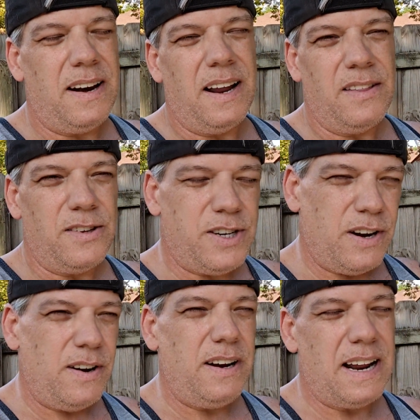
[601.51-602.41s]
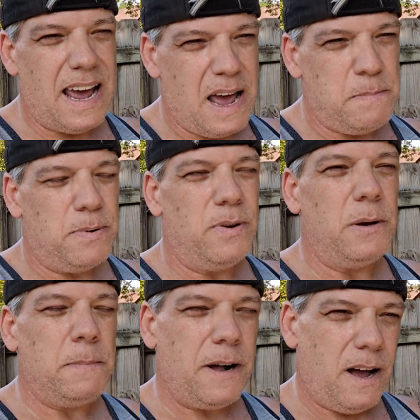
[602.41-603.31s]
Now the cherry and the apple and
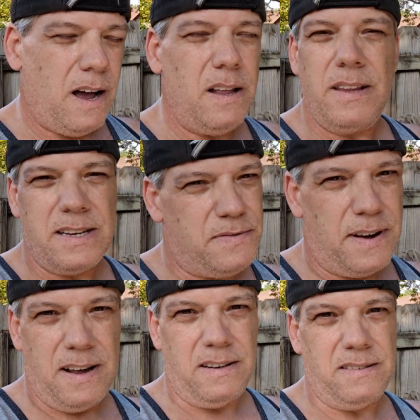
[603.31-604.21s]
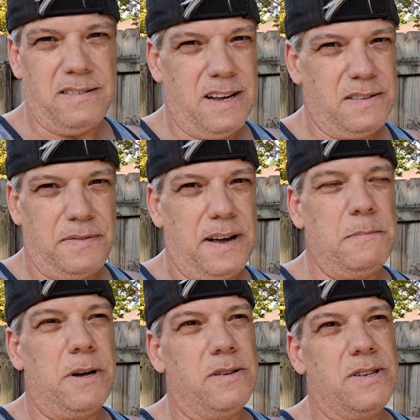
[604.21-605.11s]
the pecan, that's fine. That's fine because